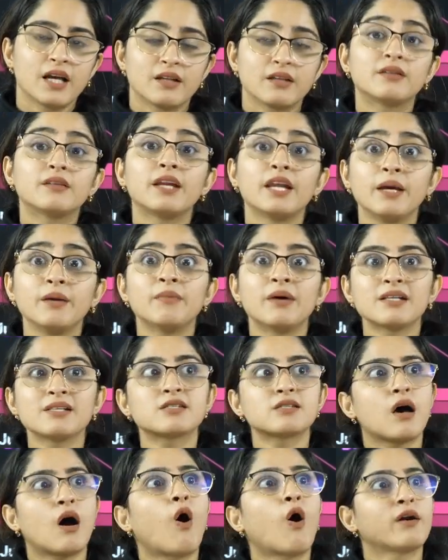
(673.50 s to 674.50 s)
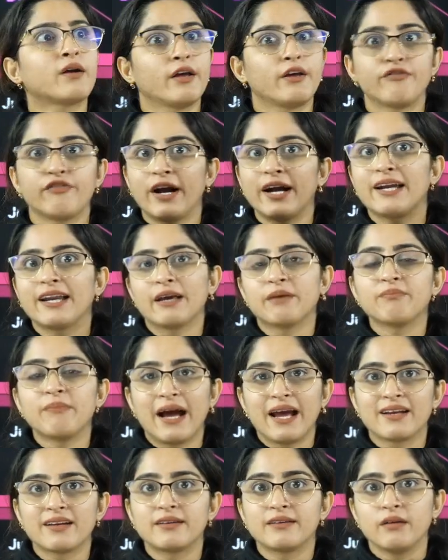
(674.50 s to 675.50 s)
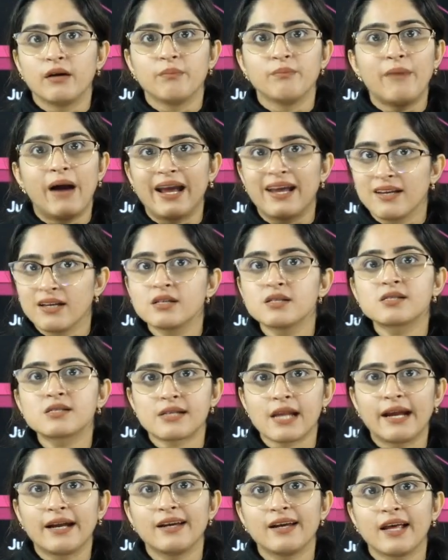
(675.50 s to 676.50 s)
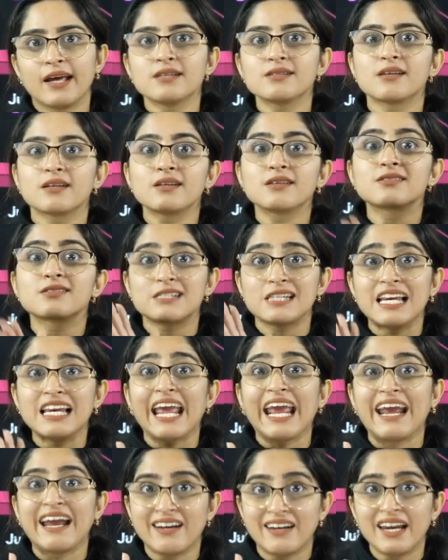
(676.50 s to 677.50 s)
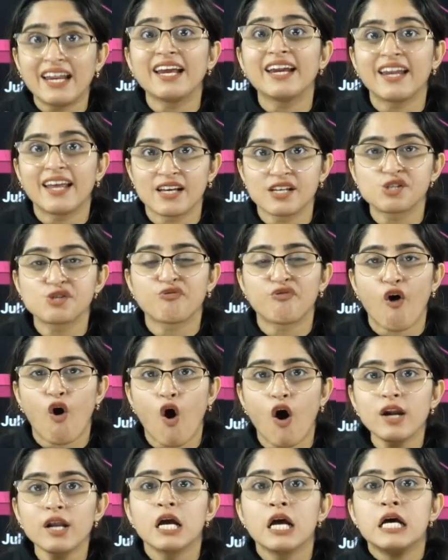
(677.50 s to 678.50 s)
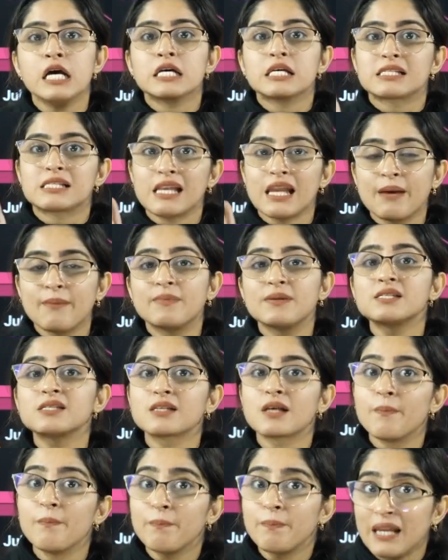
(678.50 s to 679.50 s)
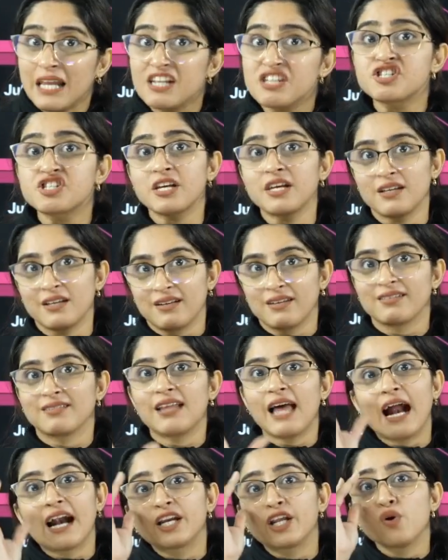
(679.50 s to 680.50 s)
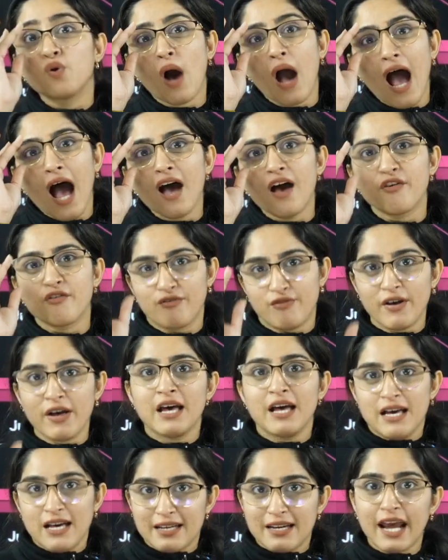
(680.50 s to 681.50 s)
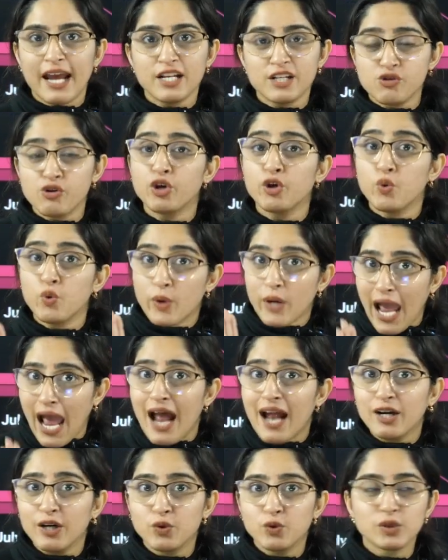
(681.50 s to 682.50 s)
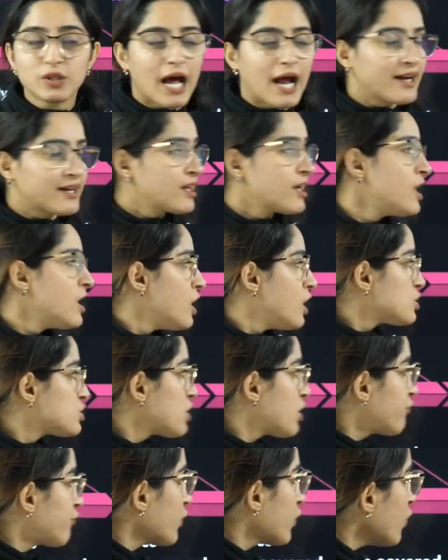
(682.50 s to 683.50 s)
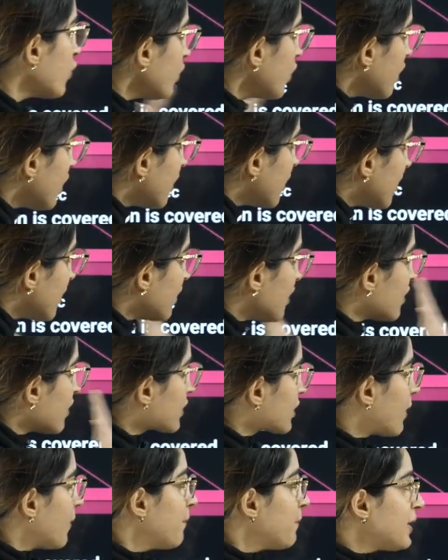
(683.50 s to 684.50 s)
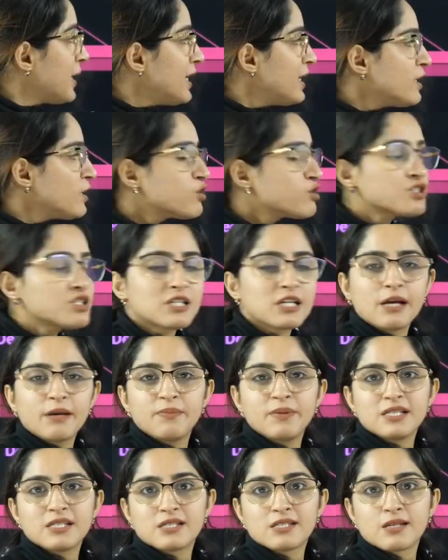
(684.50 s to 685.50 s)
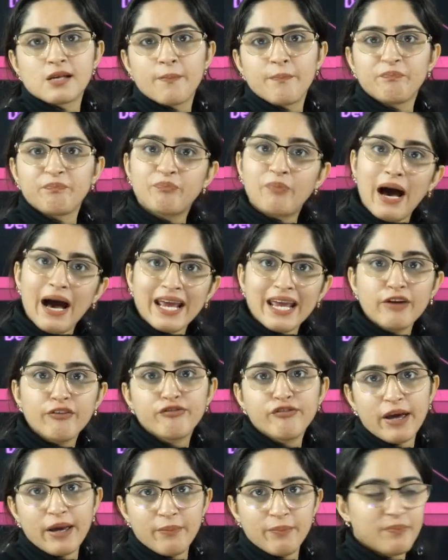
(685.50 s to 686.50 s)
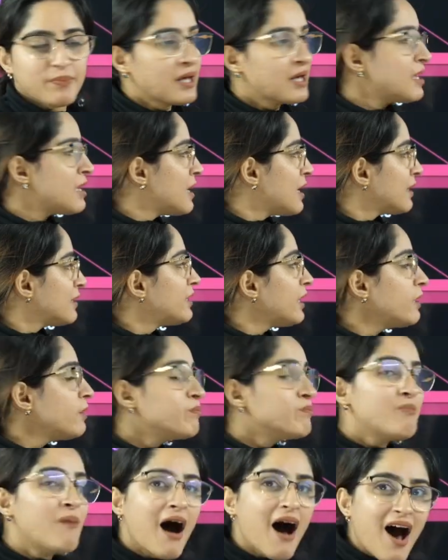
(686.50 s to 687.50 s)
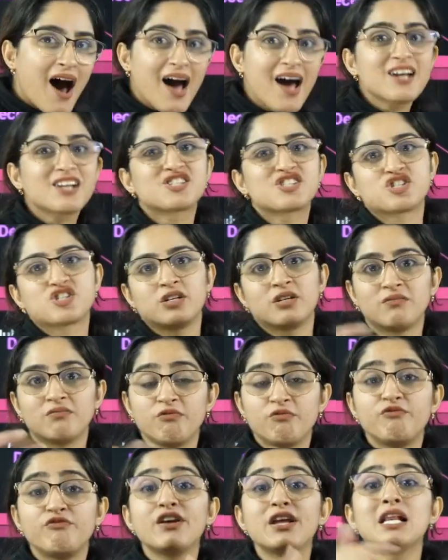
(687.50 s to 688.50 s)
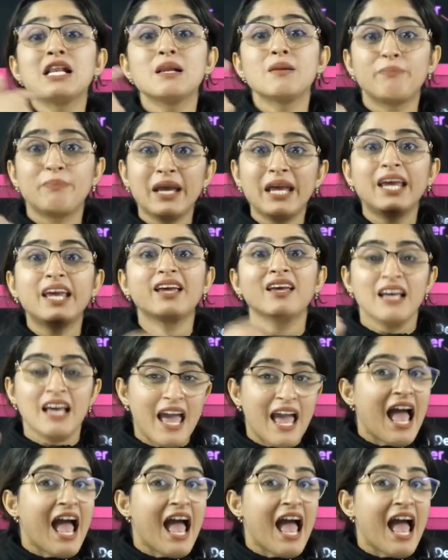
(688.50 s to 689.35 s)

3 months, or if I take minus 10 days, it is still 80 days for syllabus completion that you have, right? So you can do that. So if you complete your syllabus by Feb, then March will be,